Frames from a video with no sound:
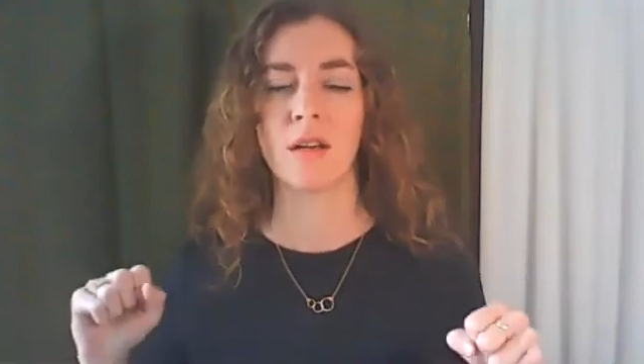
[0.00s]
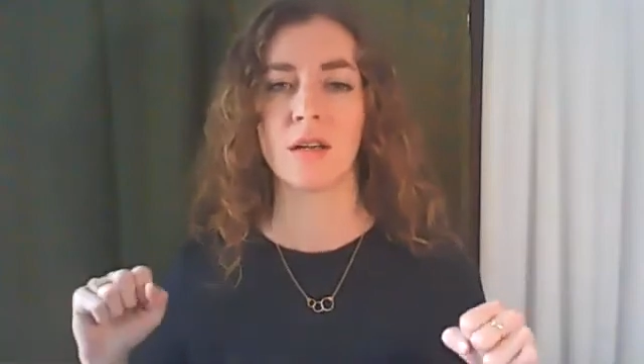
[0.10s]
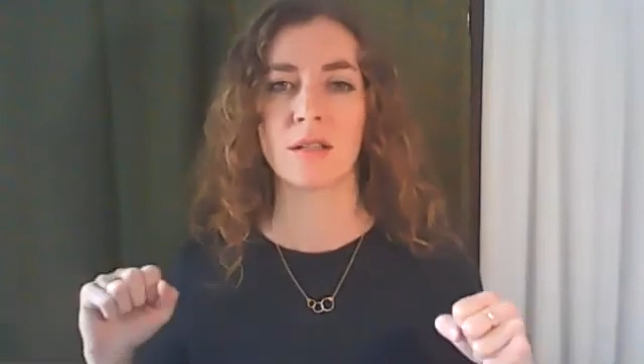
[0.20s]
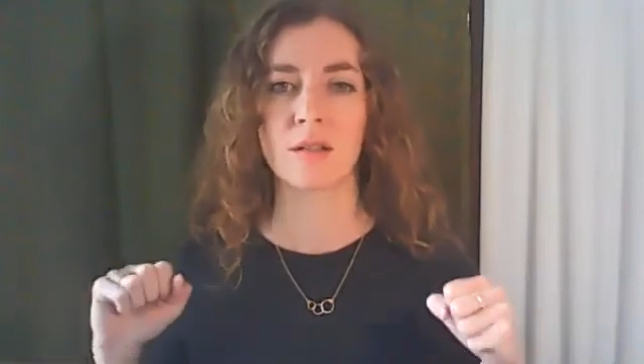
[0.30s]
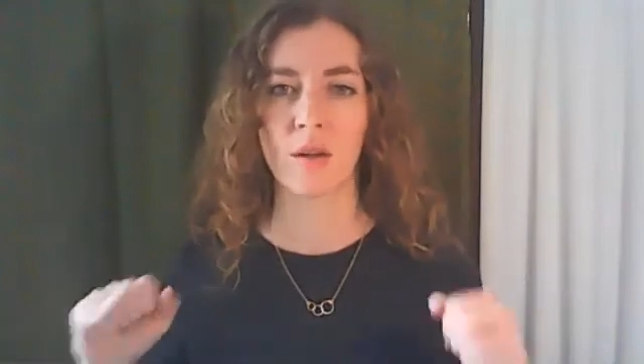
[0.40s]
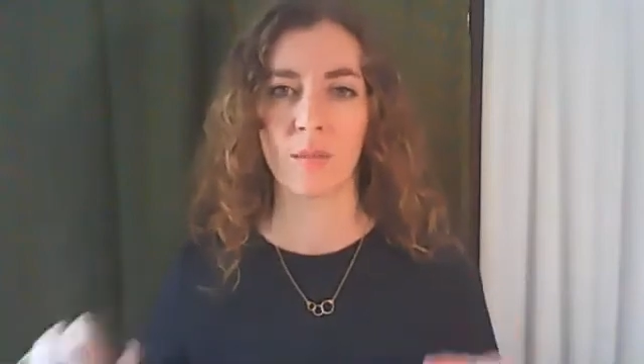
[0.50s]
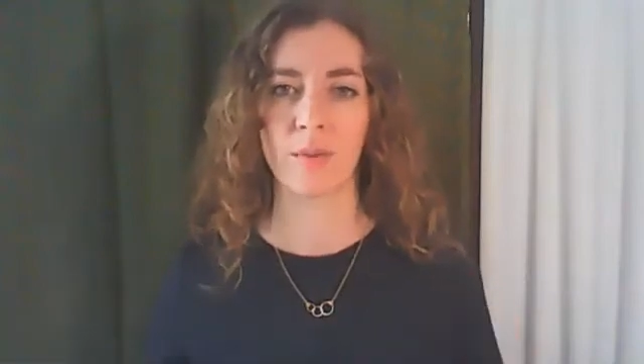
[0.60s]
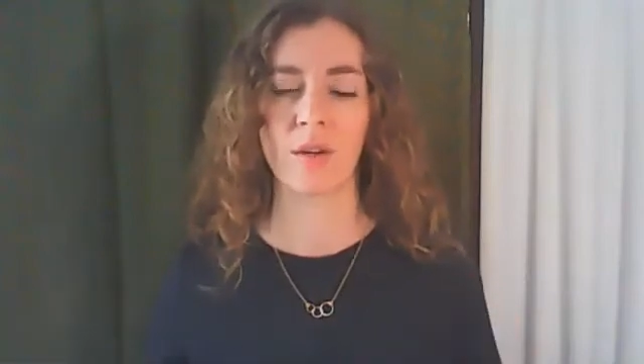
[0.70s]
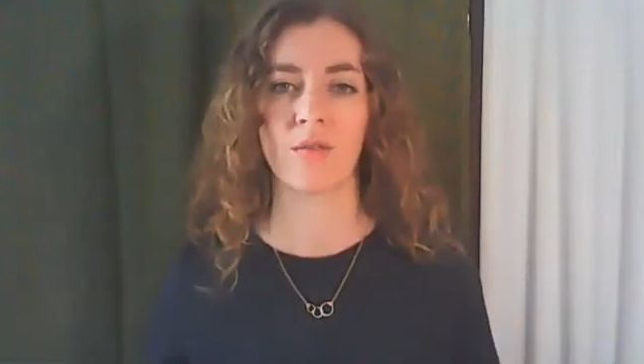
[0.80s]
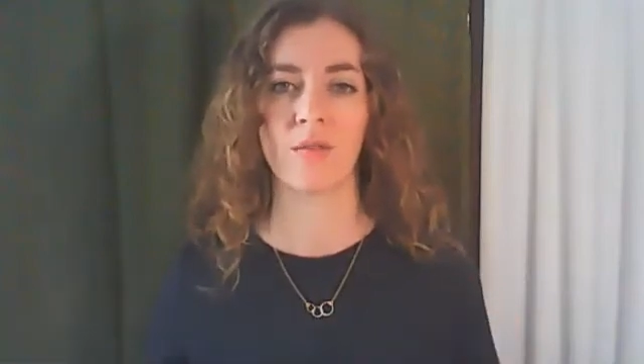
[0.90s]

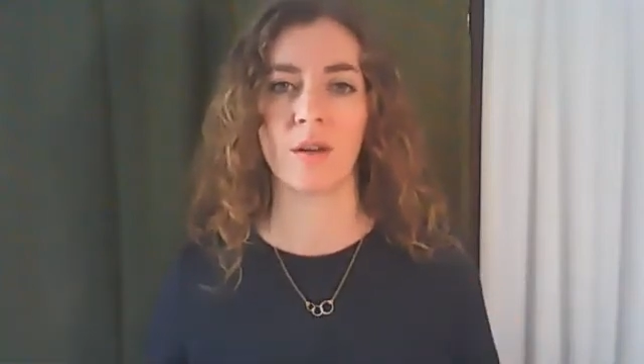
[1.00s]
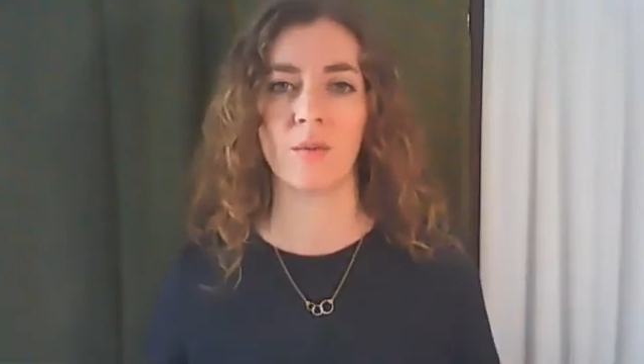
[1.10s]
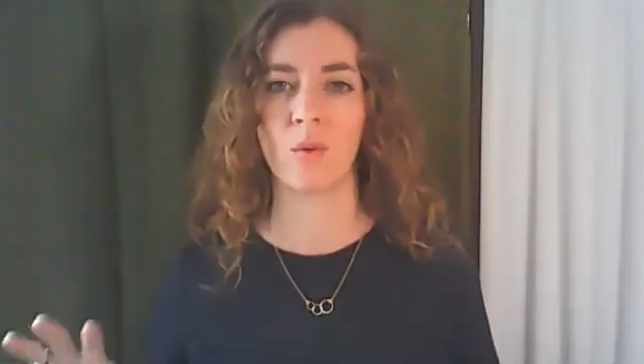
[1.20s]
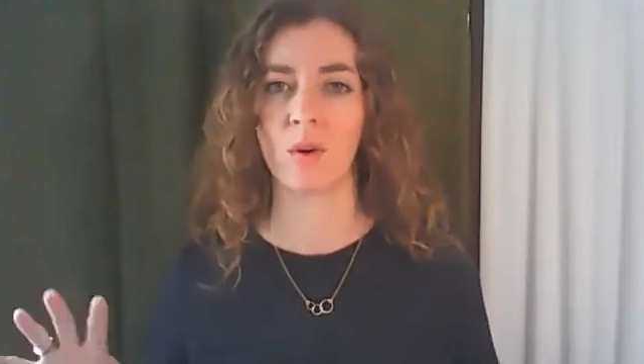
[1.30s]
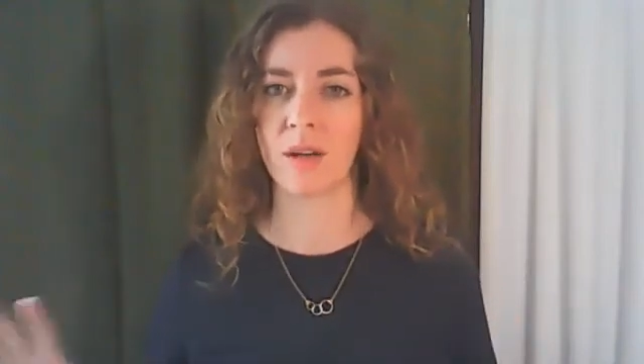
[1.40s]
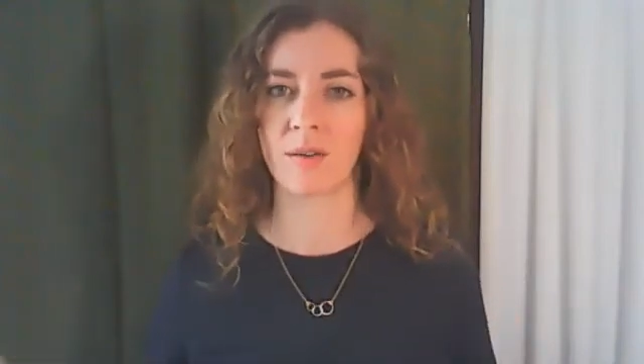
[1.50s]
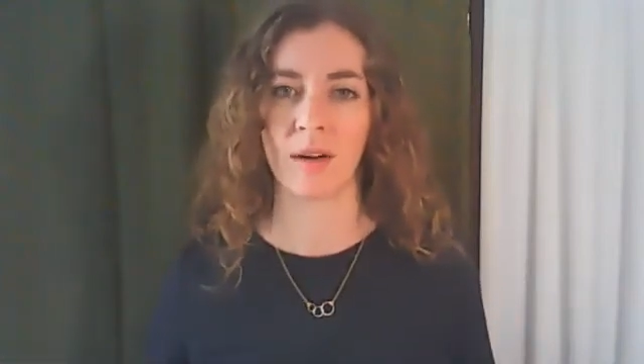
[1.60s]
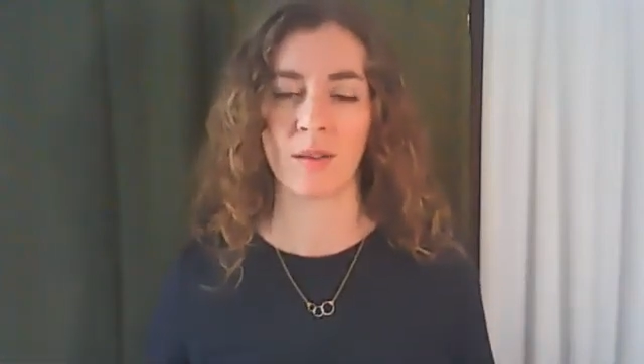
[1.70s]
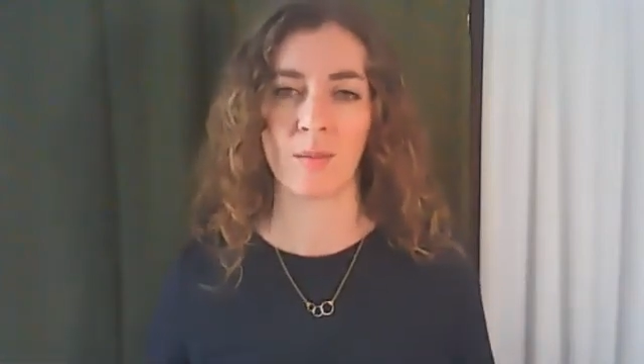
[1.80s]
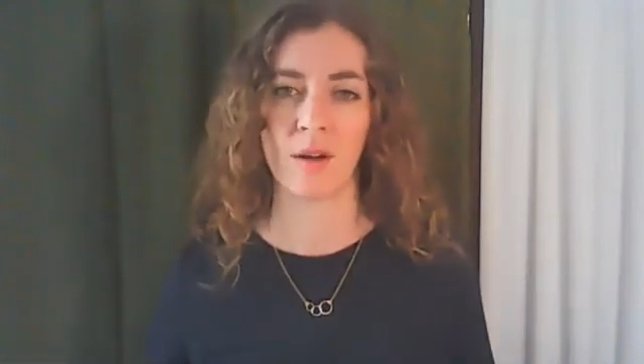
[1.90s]
stomping your feet, walking
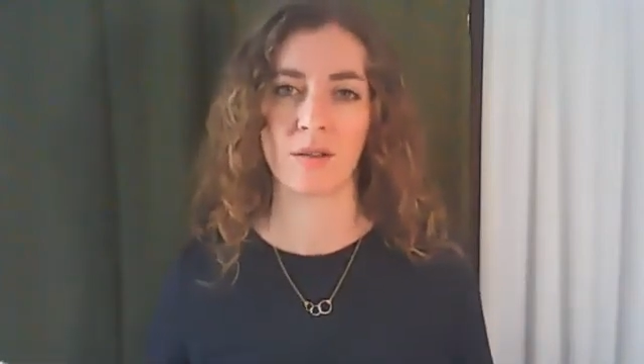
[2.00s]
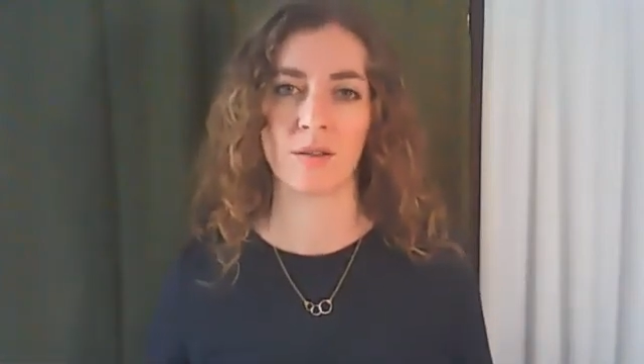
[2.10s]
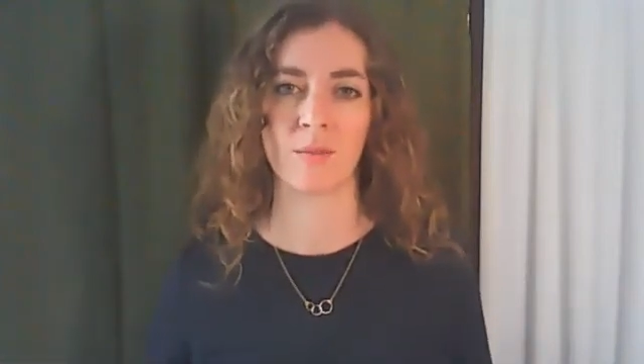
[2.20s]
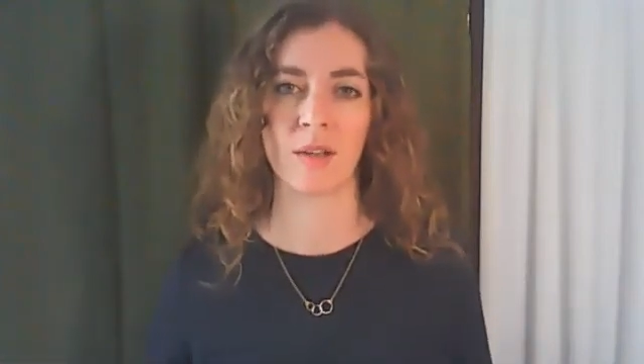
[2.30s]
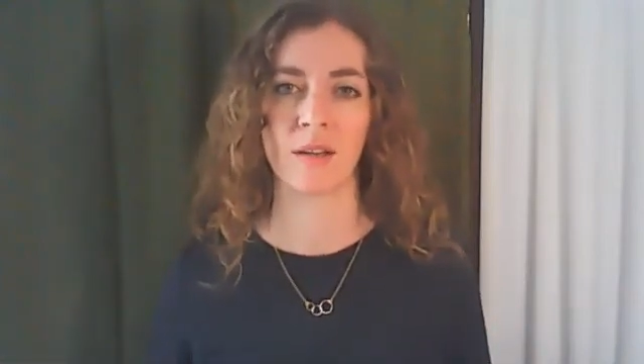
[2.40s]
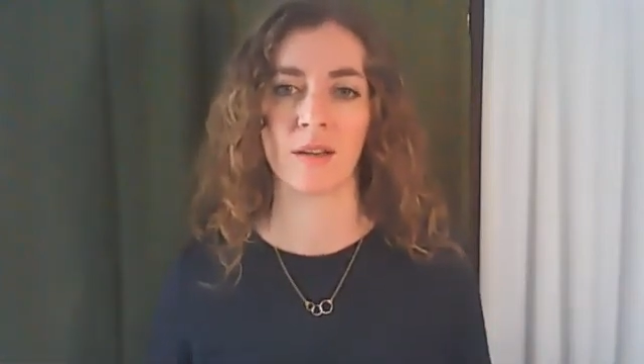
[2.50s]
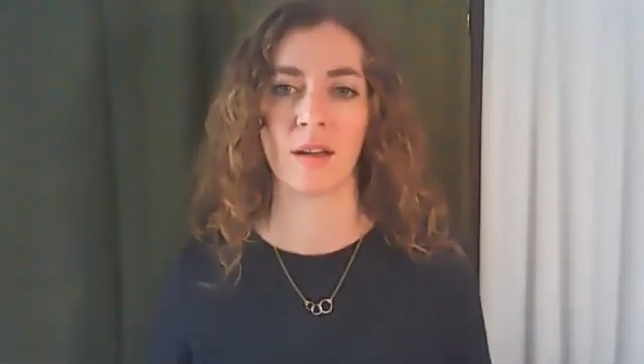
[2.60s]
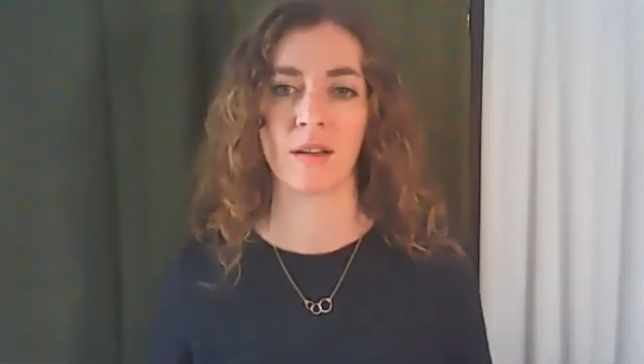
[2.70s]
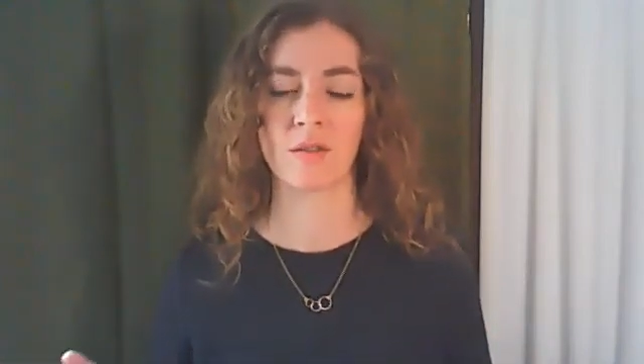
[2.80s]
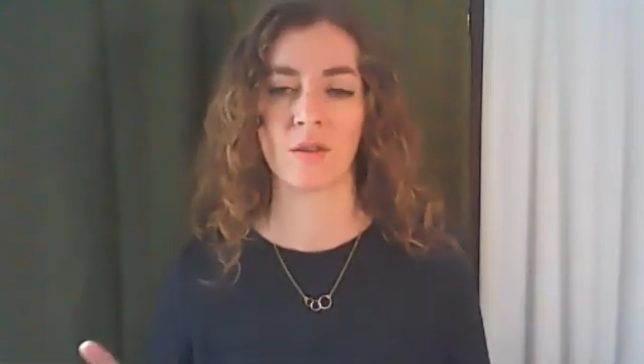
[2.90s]
around the block, something like
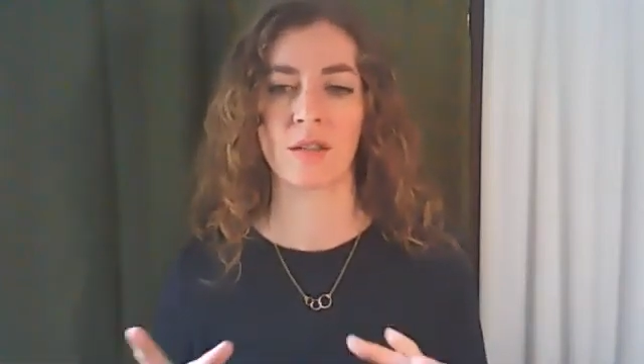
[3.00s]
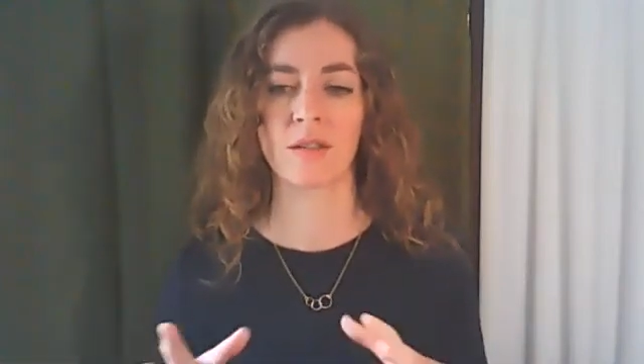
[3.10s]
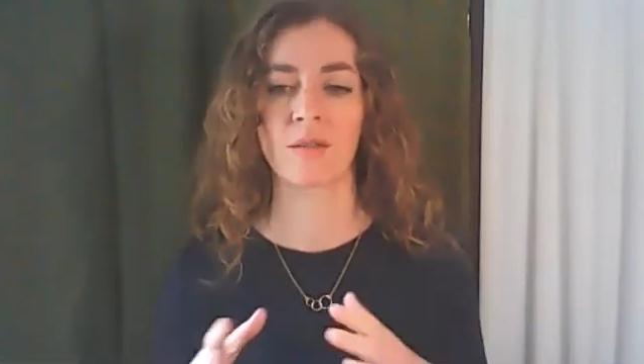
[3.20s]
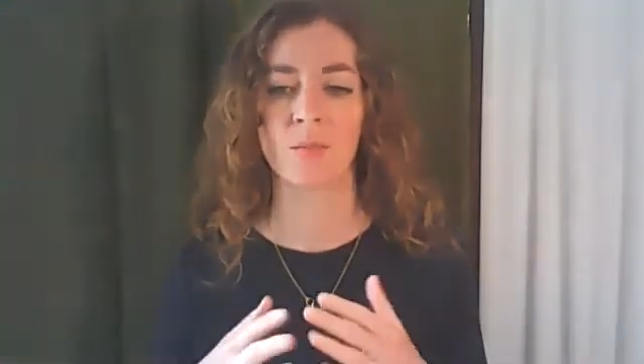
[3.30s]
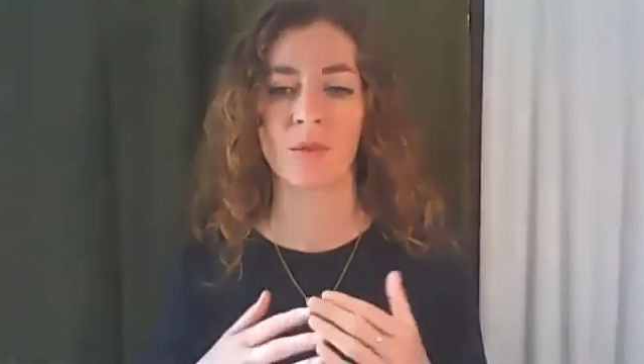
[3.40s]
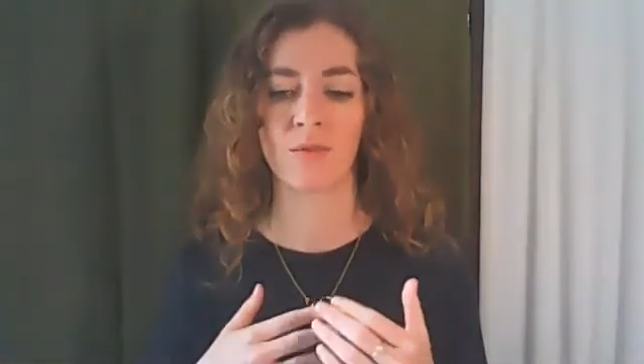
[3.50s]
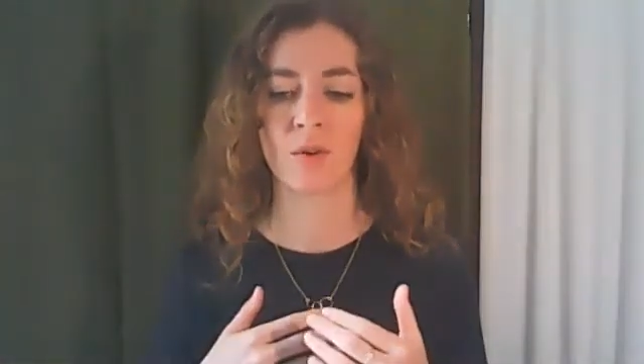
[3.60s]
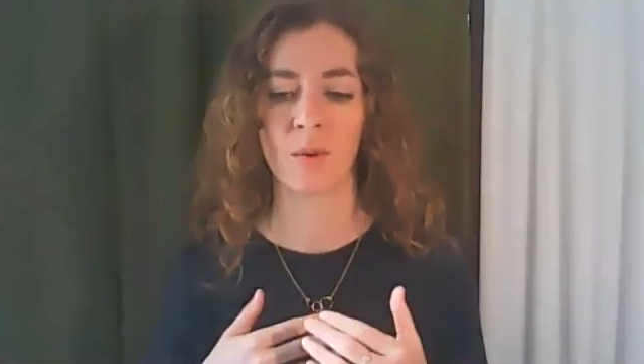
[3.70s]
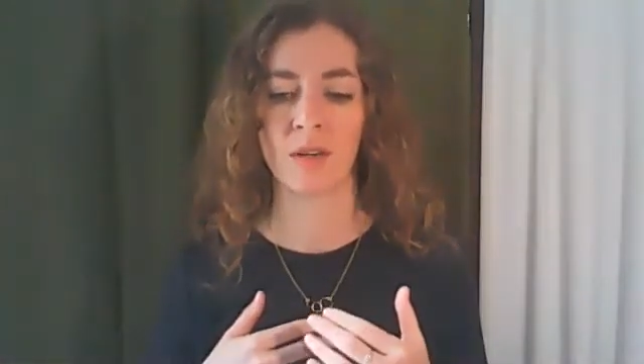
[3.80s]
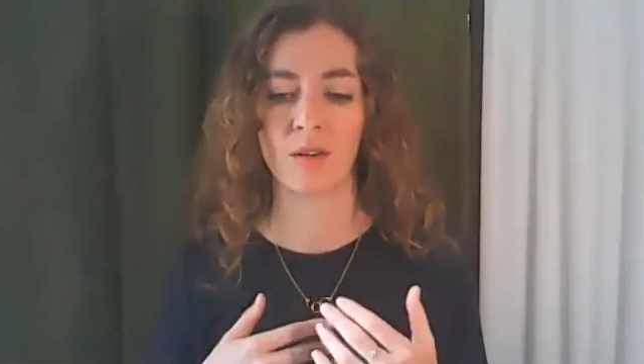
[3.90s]
that. So this is one for
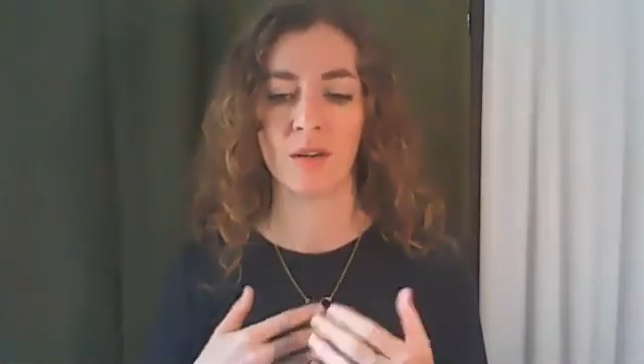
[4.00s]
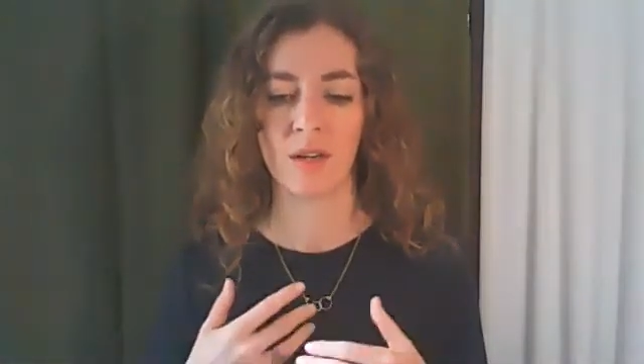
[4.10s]
when you're